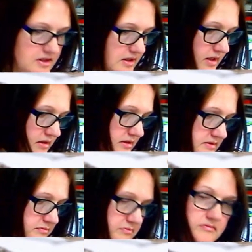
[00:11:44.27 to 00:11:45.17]
And this
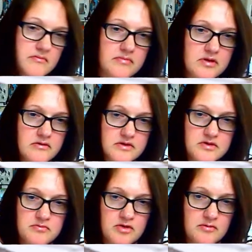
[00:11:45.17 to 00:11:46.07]
bluish
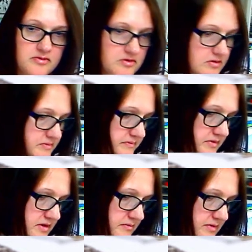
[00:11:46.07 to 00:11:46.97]
purple
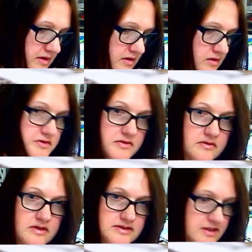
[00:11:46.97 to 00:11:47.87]
can be also on
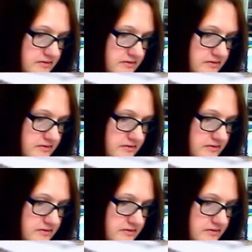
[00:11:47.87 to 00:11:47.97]
the tail